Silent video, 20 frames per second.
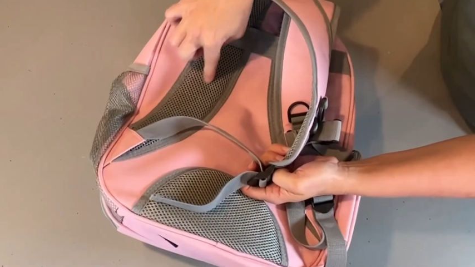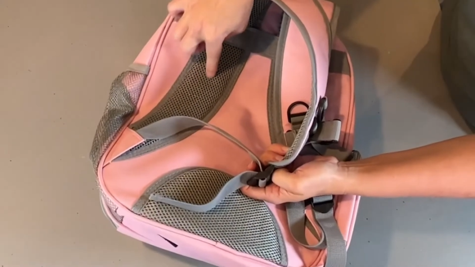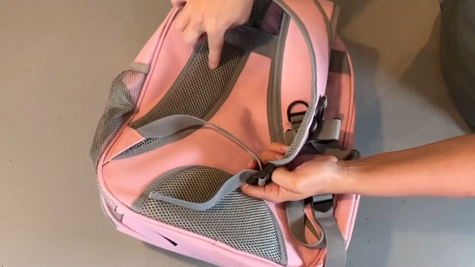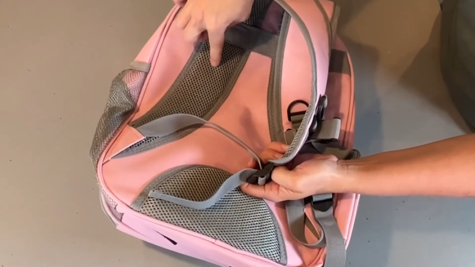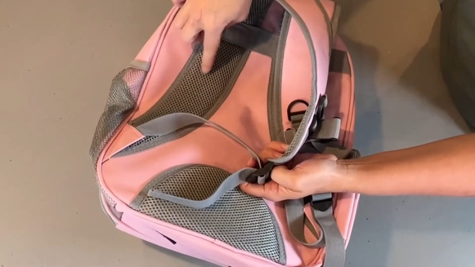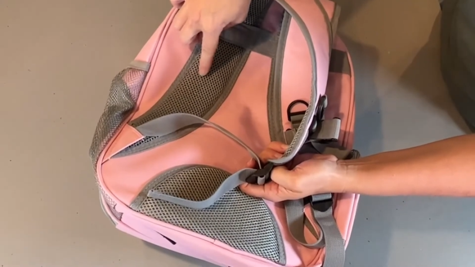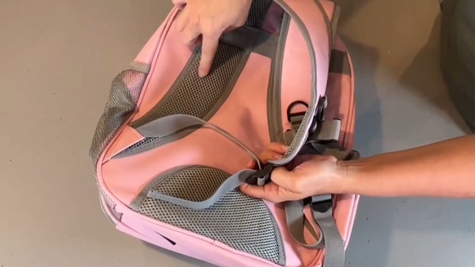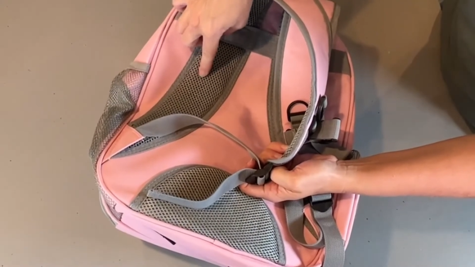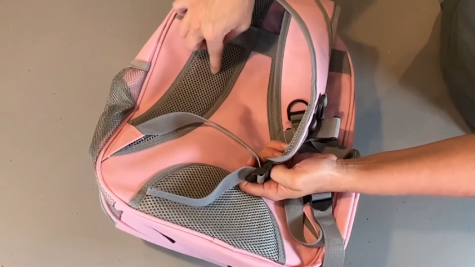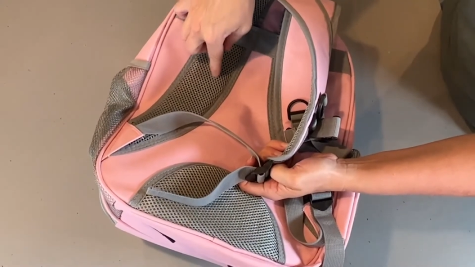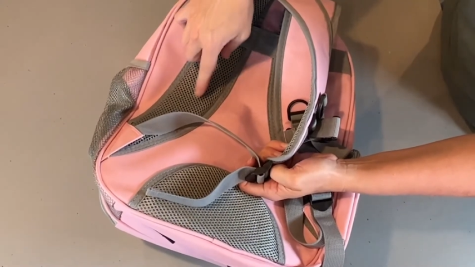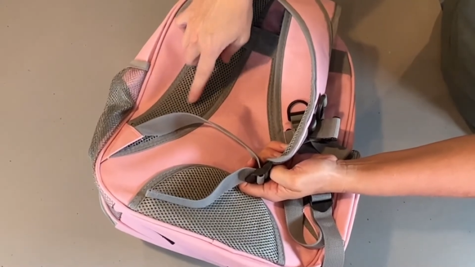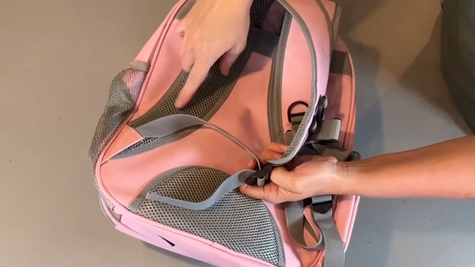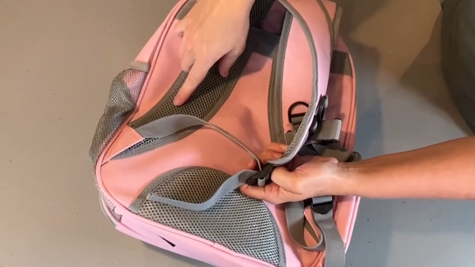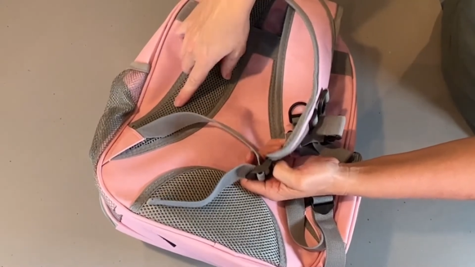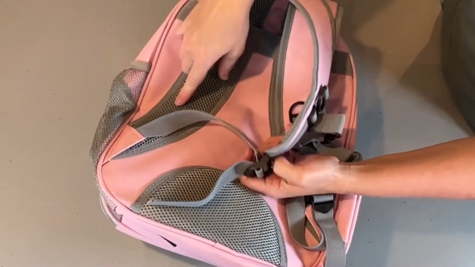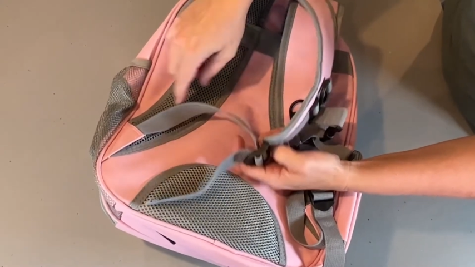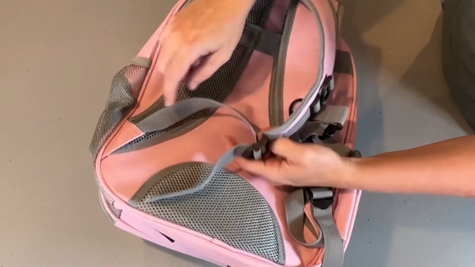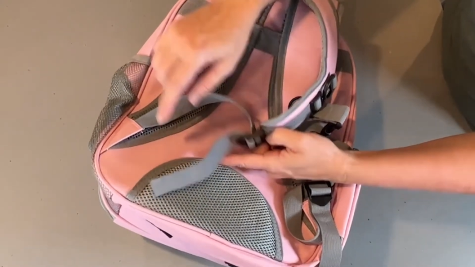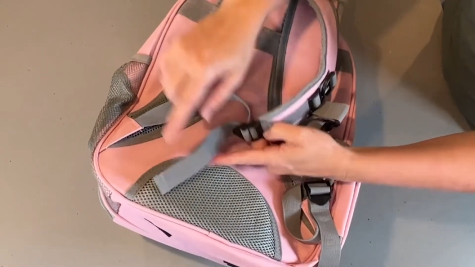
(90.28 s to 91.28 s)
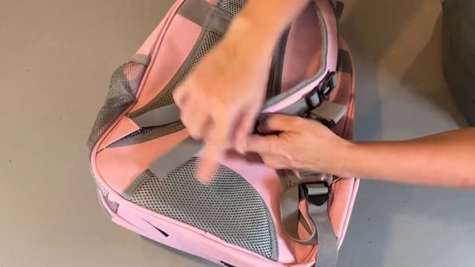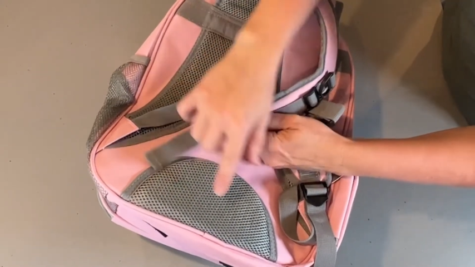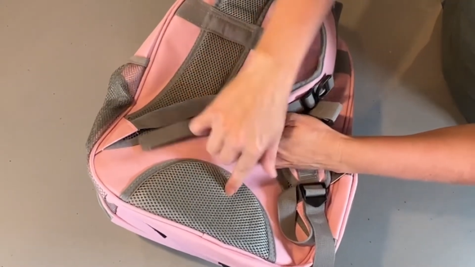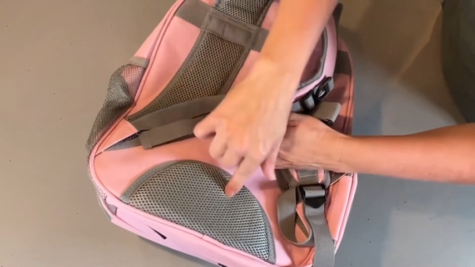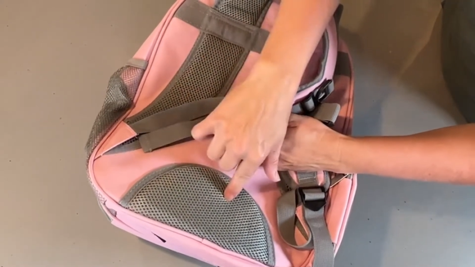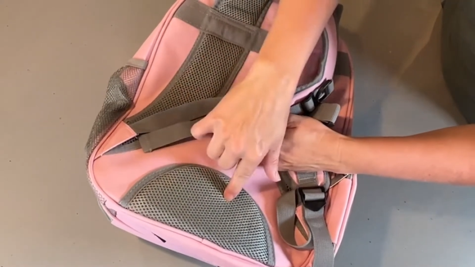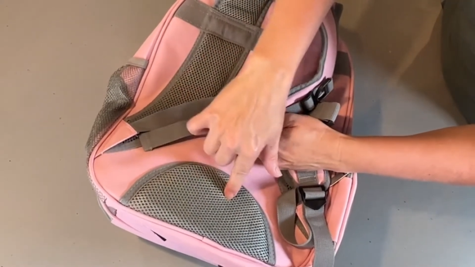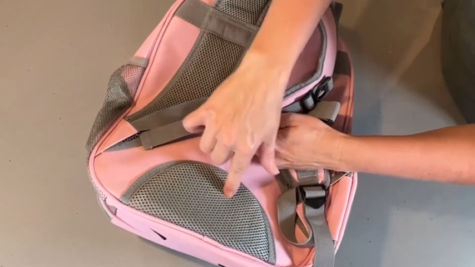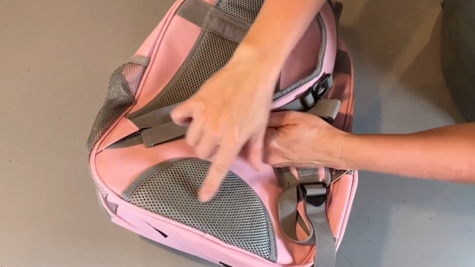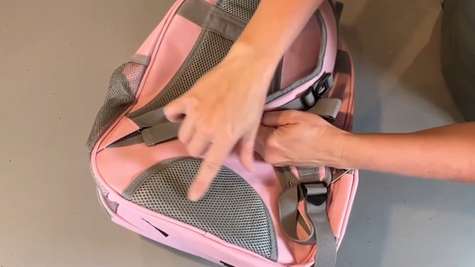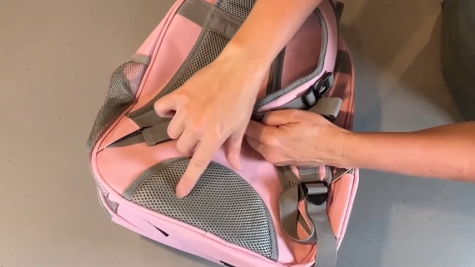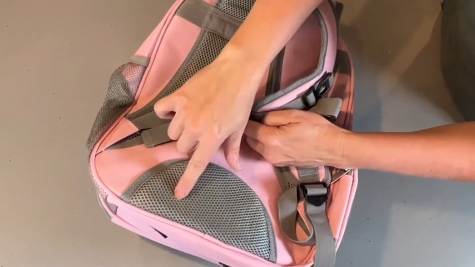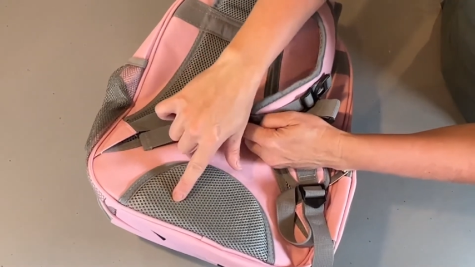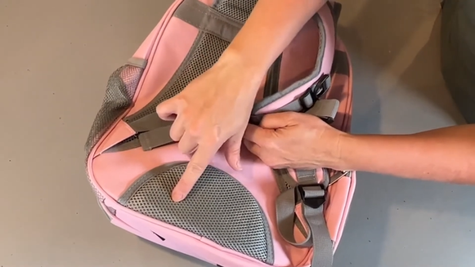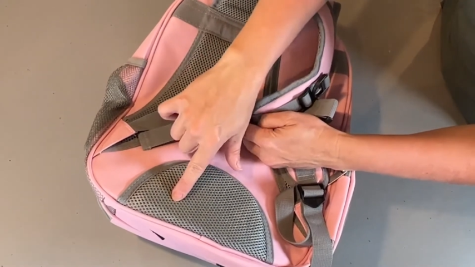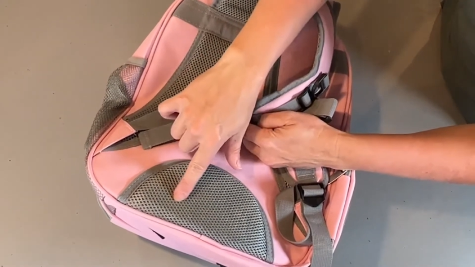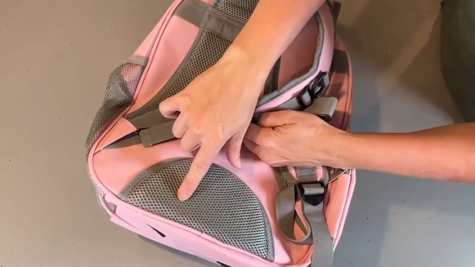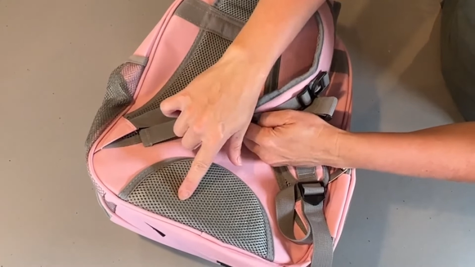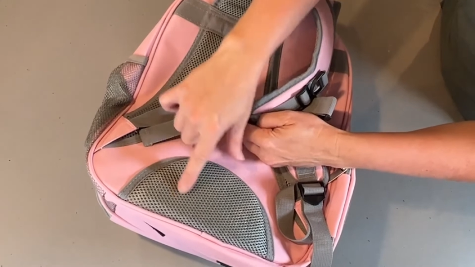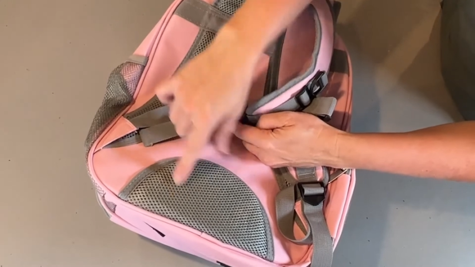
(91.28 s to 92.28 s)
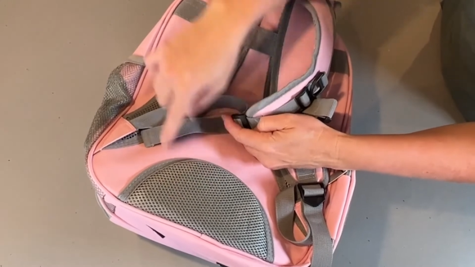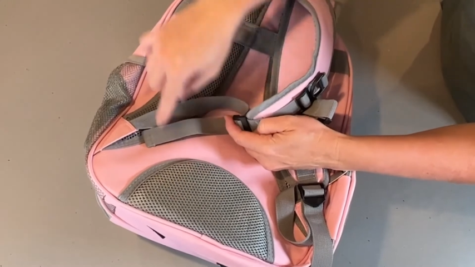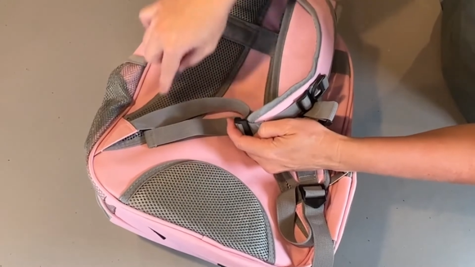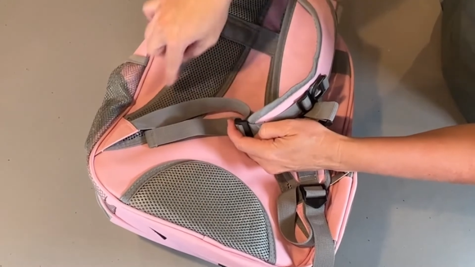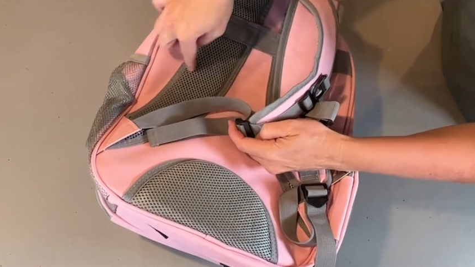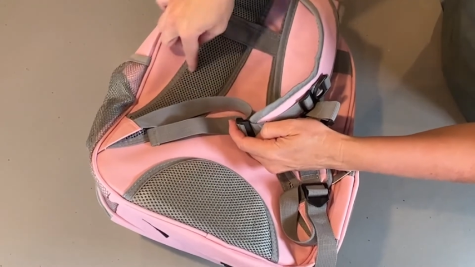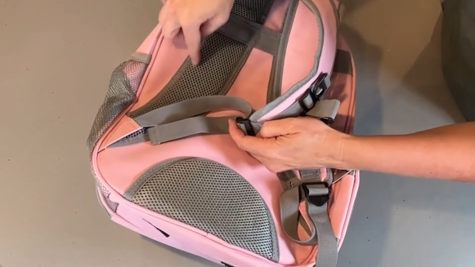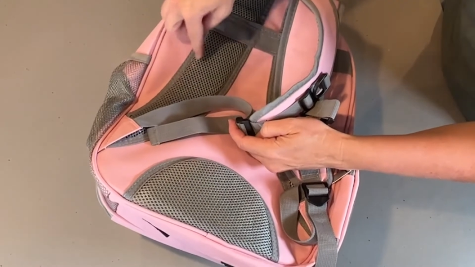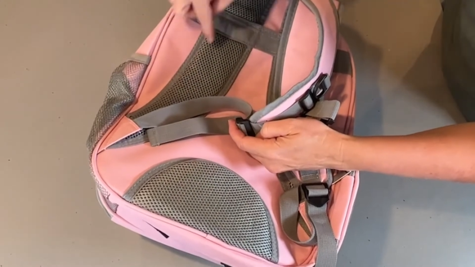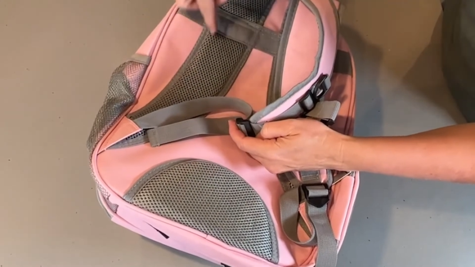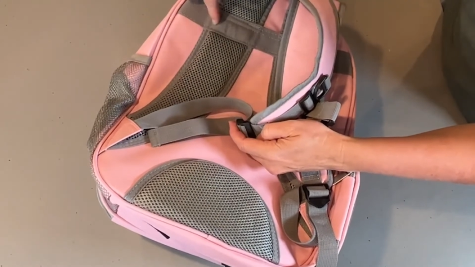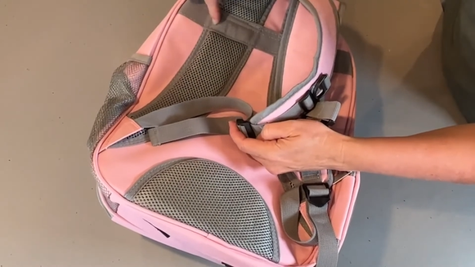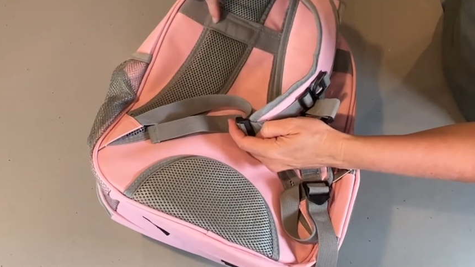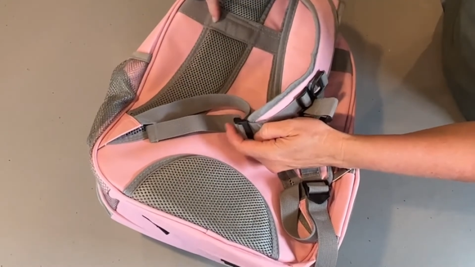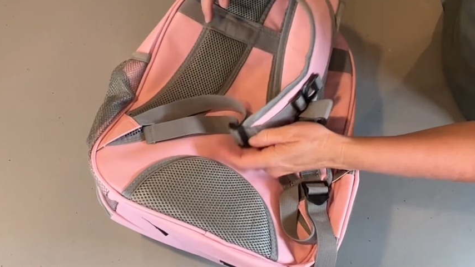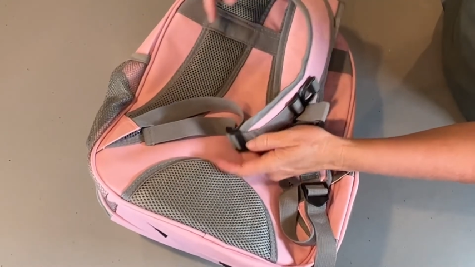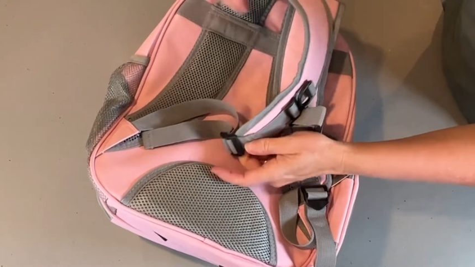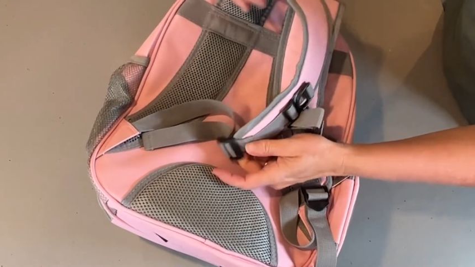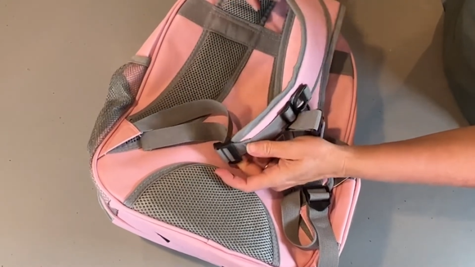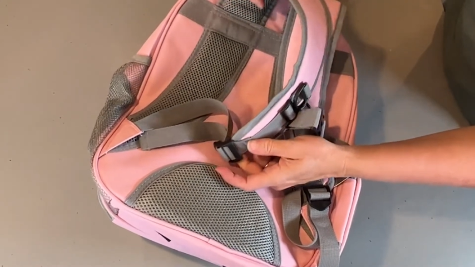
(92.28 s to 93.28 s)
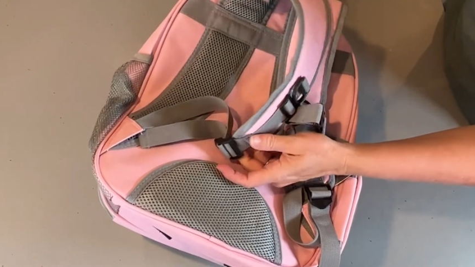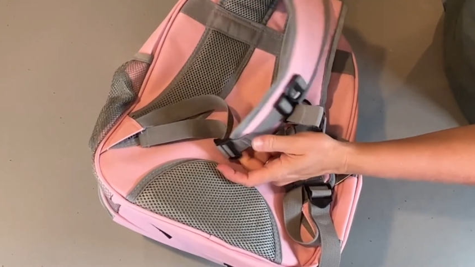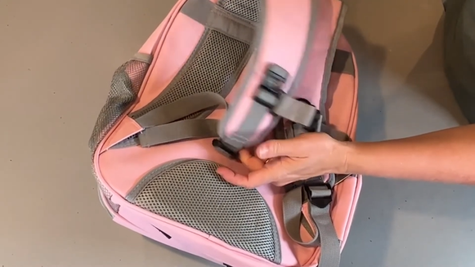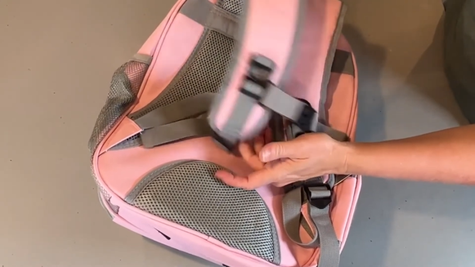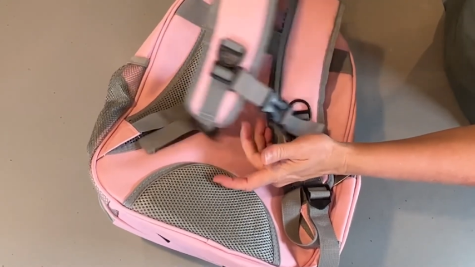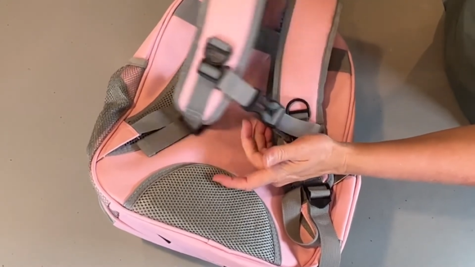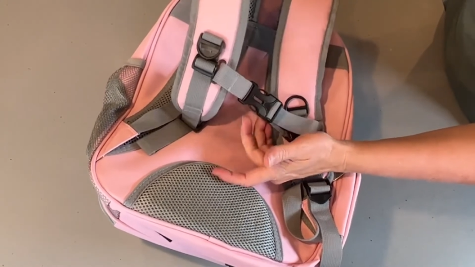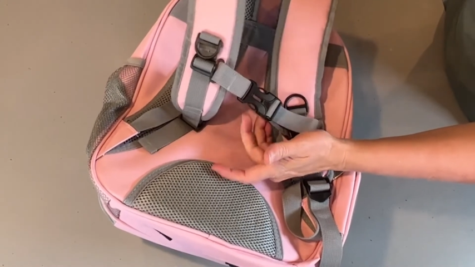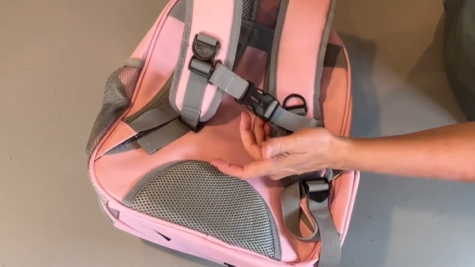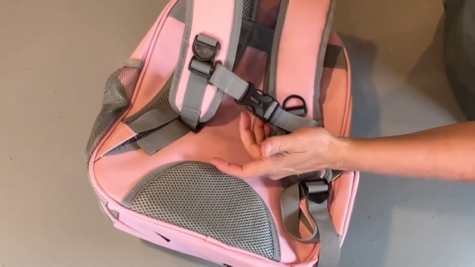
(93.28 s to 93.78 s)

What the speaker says: [unreadable: no face in view]